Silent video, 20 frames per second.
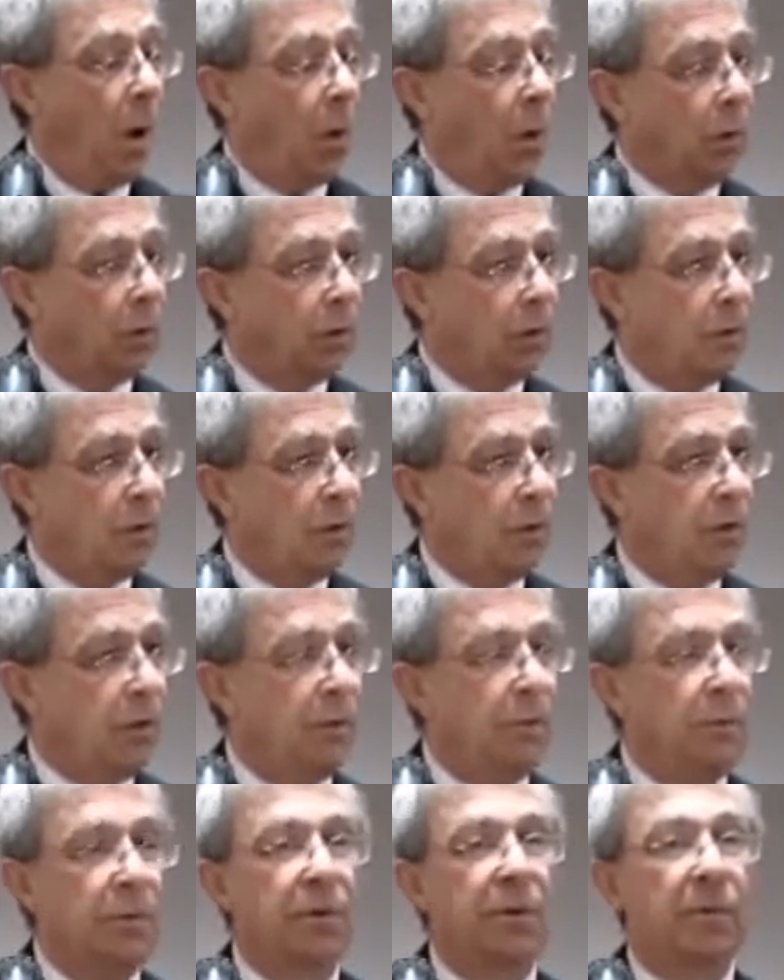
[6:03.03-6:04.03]
older than
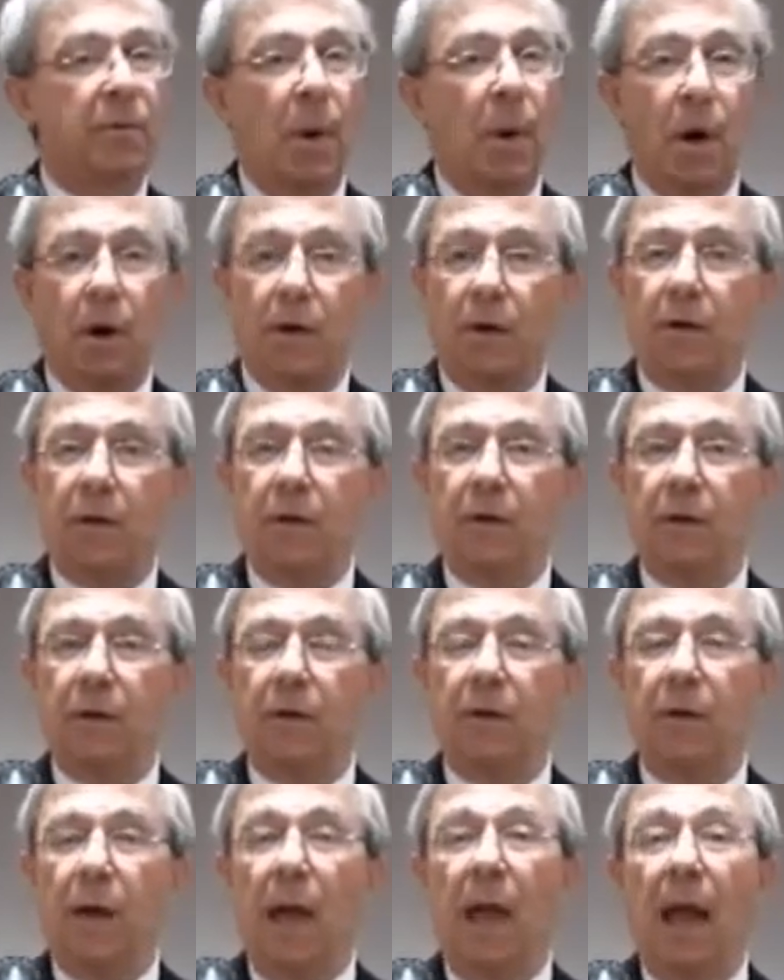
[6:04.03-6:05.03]
you, smarter than
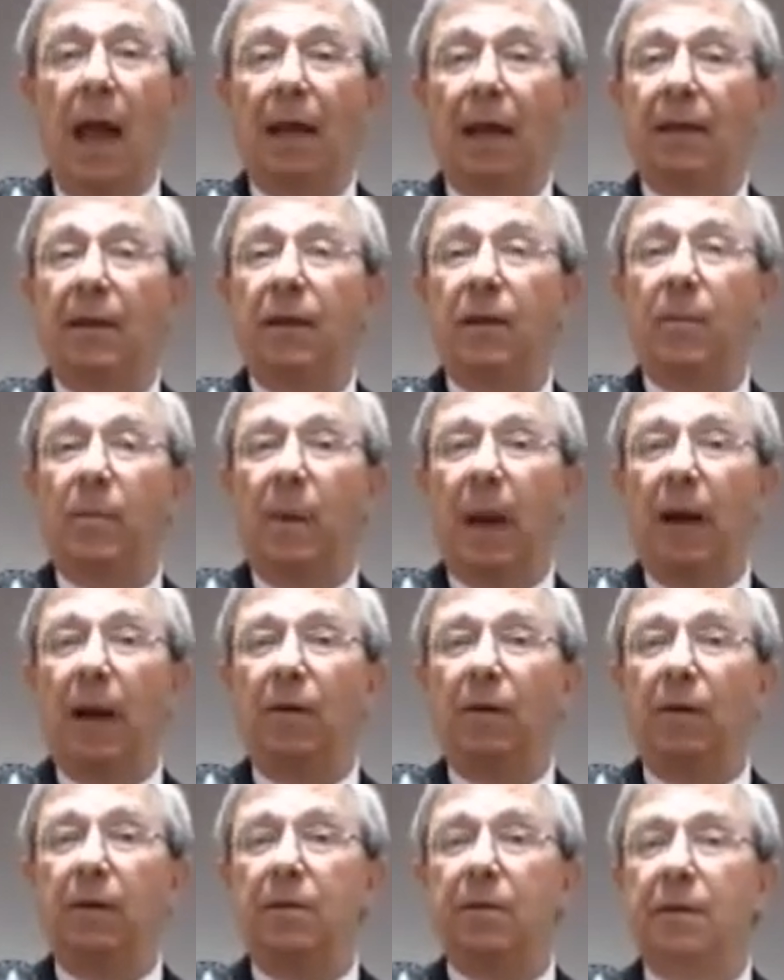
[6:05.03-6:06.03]
you, and they're your
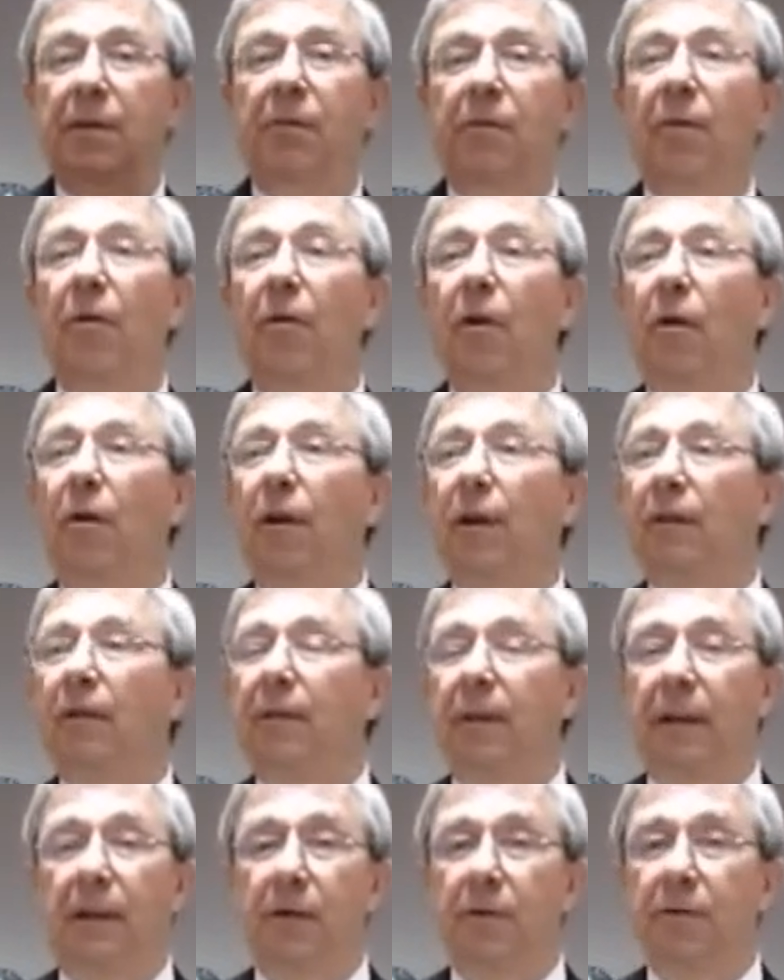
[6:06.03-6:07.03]
parents. They're authority
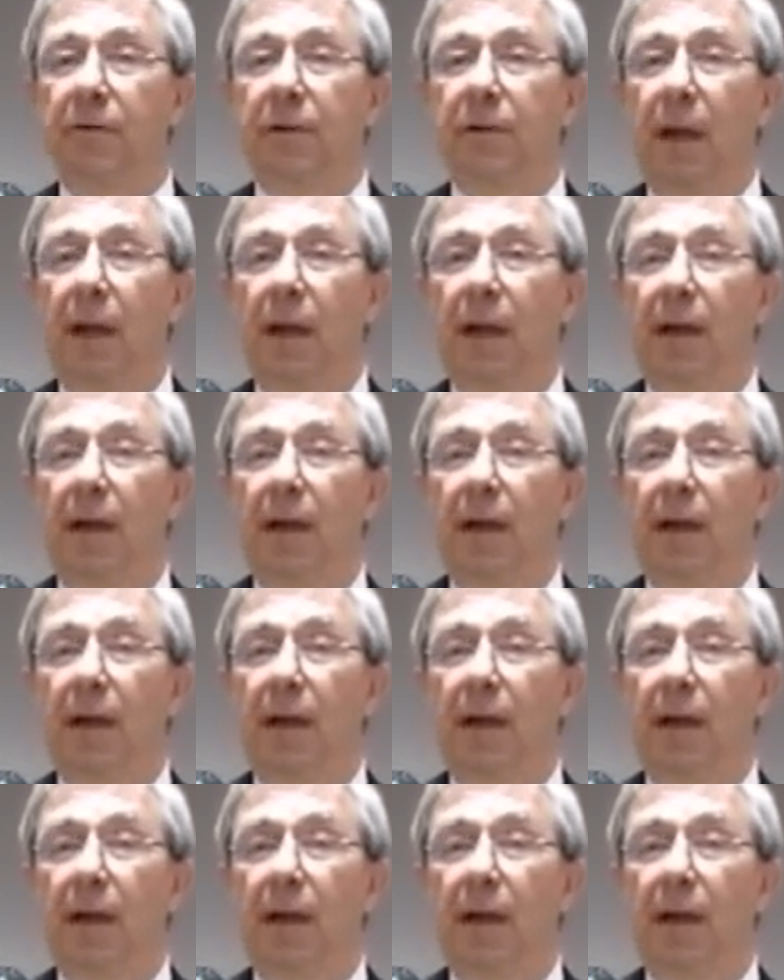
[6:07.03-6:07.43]
figures.